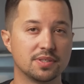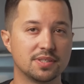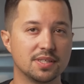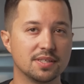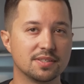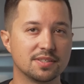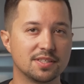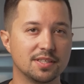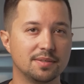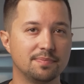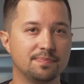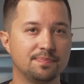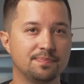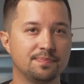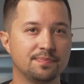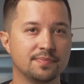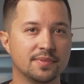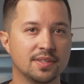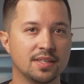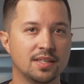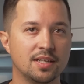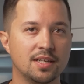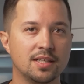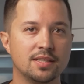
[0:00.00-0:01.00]
the system.
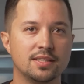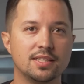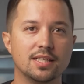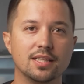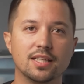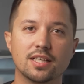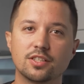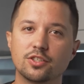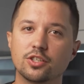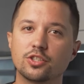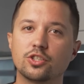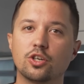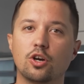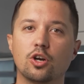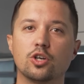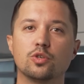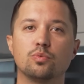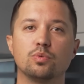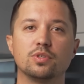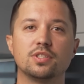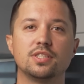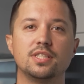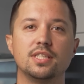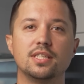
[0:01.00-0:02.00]
The electric
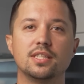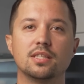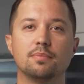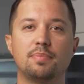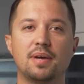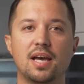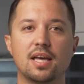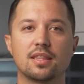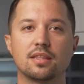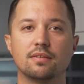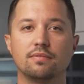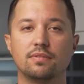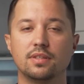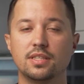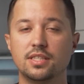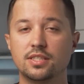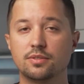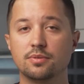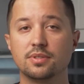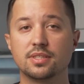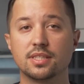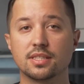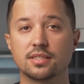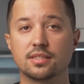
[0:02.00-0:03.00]
charge will seek the path of
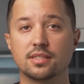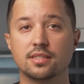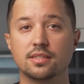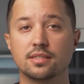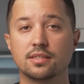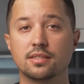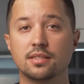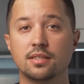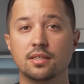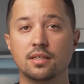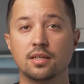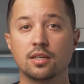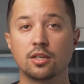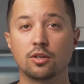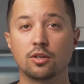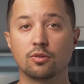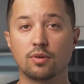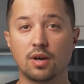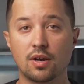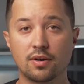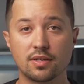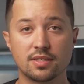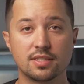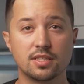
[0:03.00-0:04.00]
least resistance,
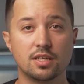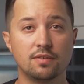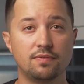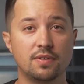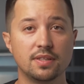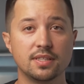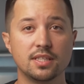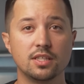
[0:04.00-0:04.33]
ground itself on